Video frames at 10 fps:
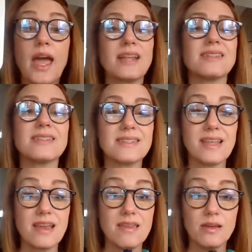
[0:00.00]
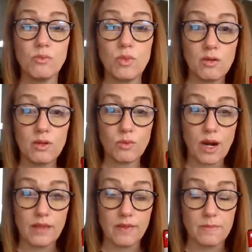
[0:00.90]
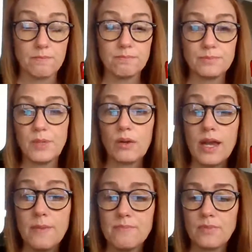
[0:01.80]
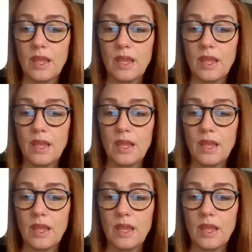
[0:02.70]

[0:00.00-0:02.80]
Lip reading: and say them while we write them. Okay?